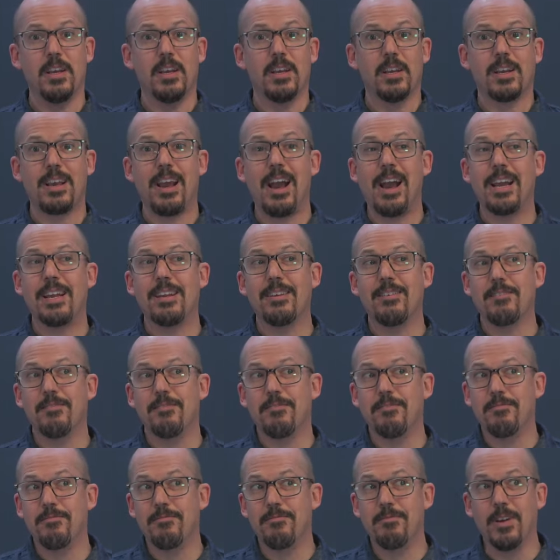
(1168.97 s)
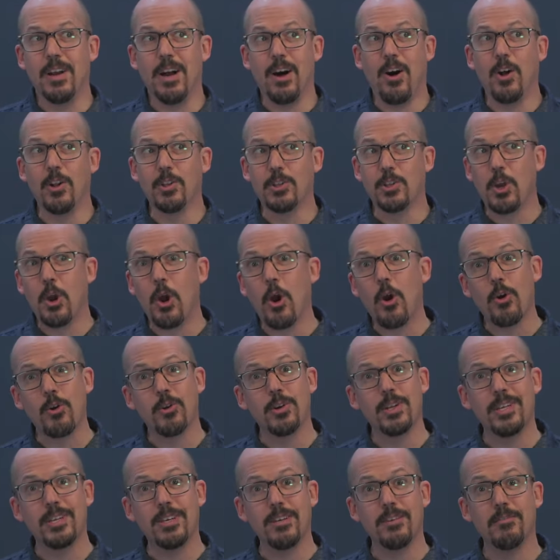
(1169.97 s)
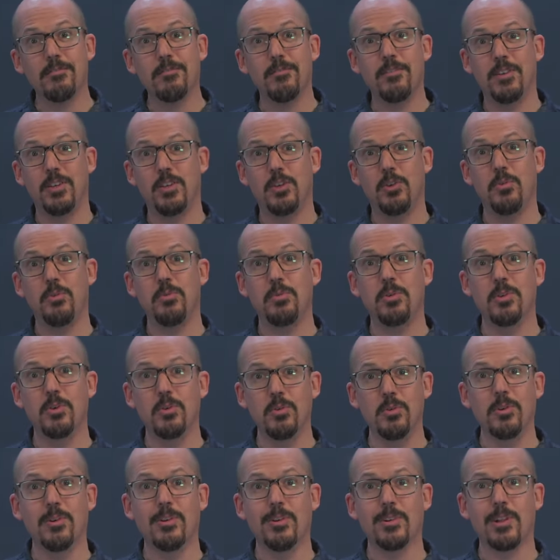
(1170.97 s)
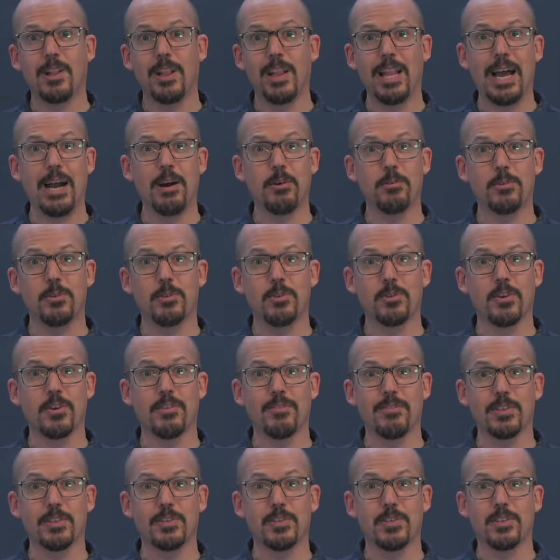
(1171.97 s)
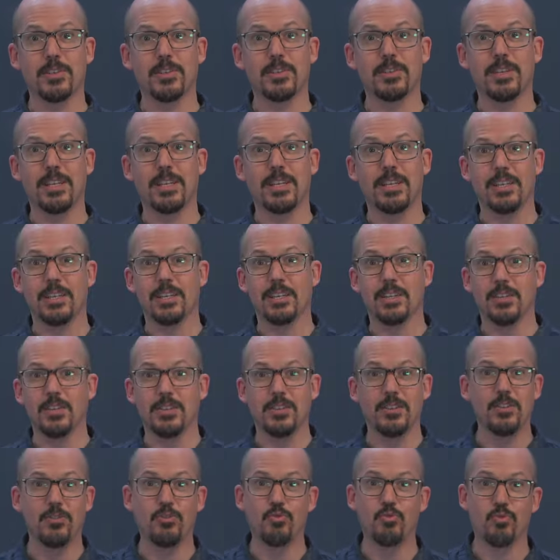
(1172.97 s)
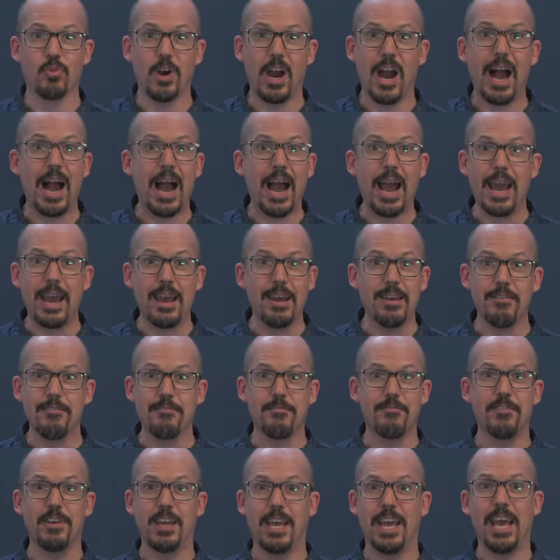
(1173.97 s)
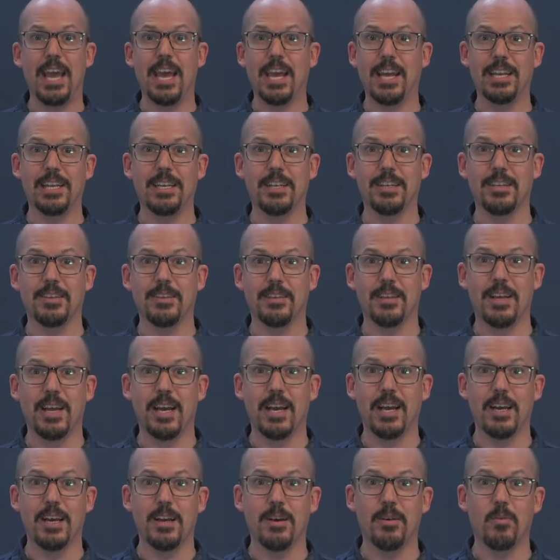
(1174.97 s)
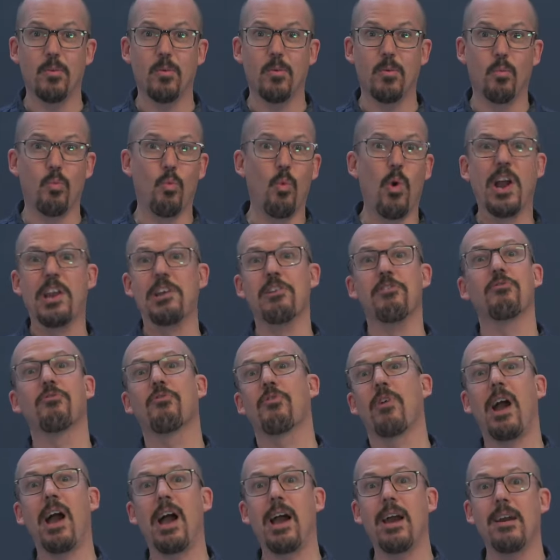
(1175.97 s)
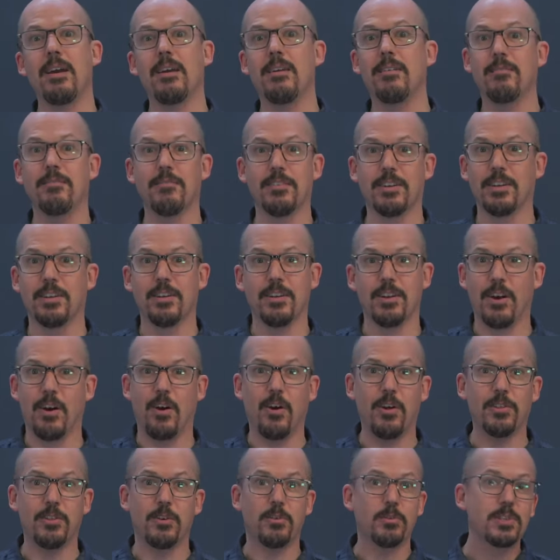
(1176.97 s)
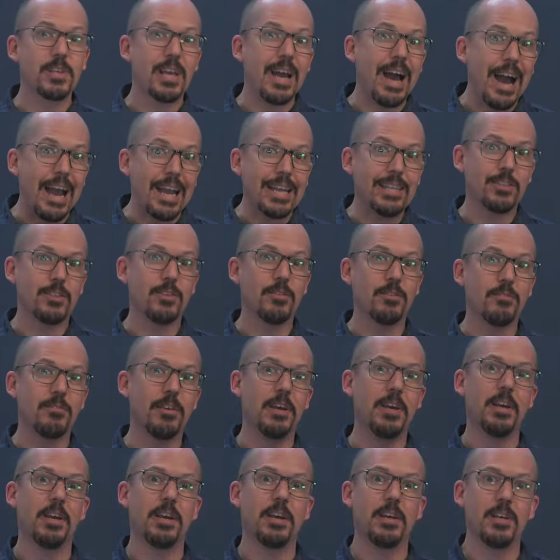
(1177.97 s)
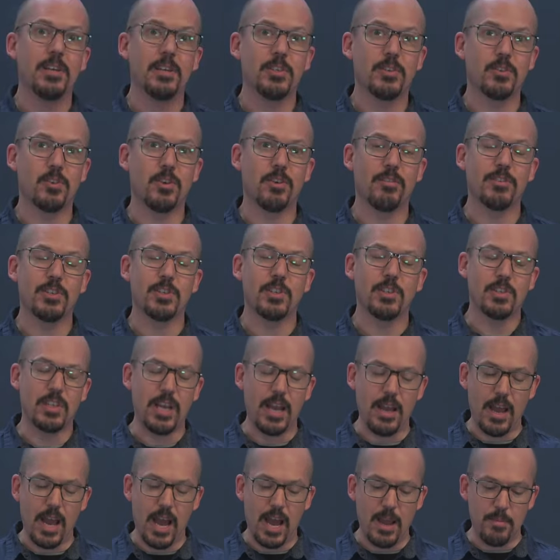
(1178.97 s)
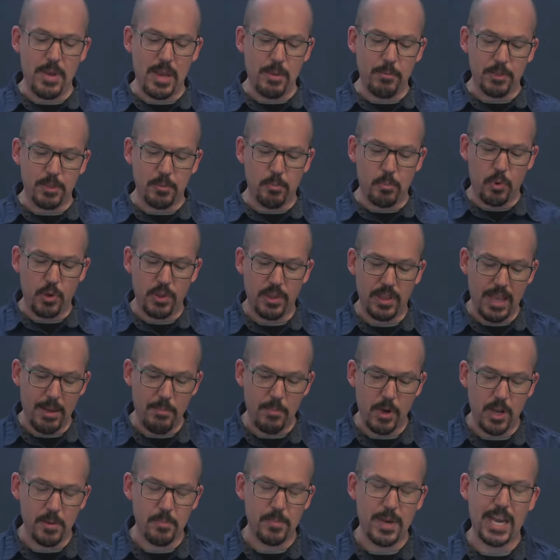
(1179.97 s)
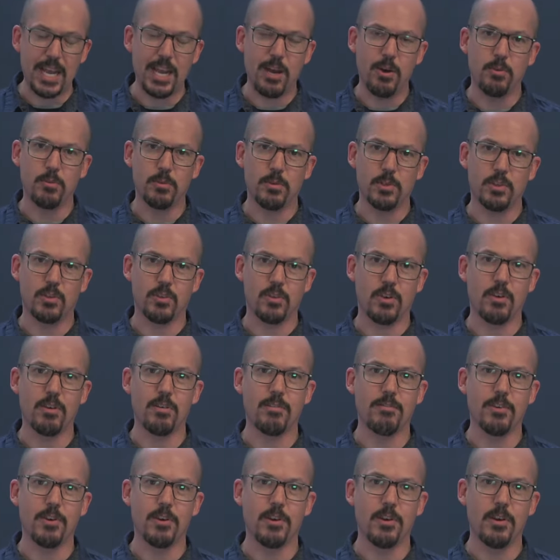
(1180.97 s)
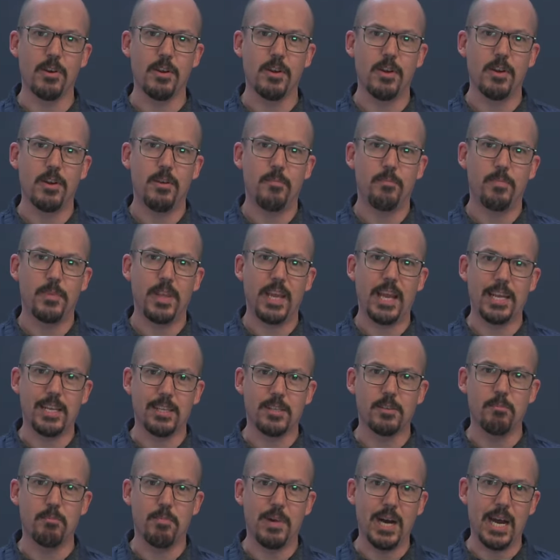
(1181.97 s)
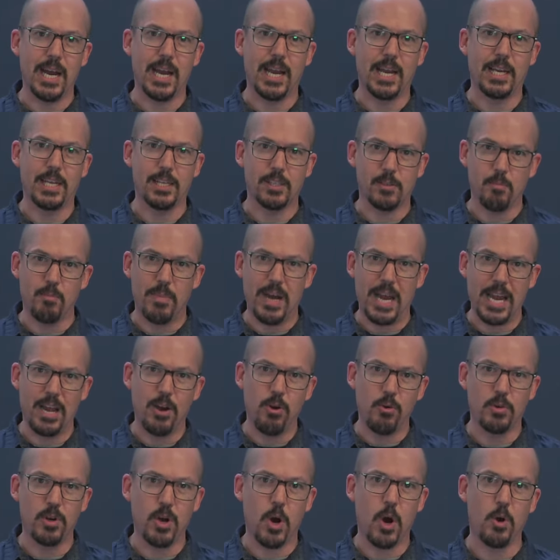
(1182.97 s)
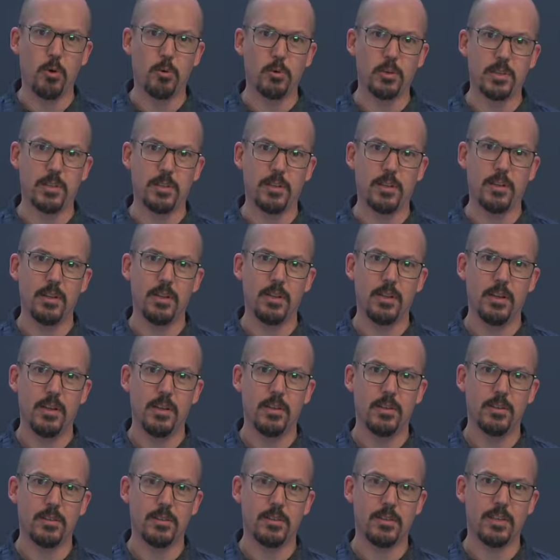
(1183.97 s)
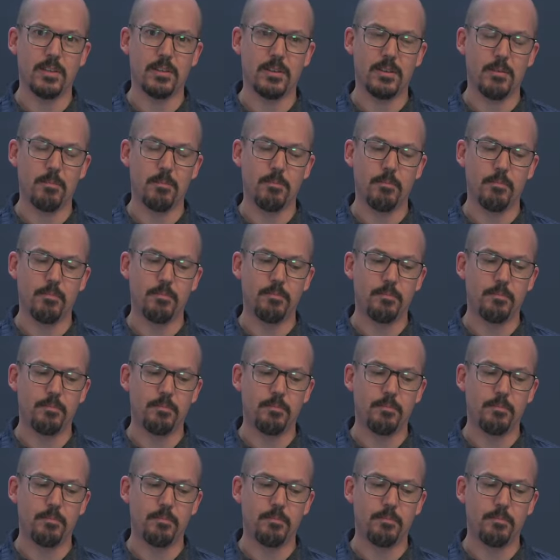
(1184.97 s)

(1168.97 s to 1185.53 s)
kind of alternative to Google Cloud services and Drive and uh, OneDrive and all those kinds of services. I, I'm able to put them on my own server, and it's mine. It's my own hosted system.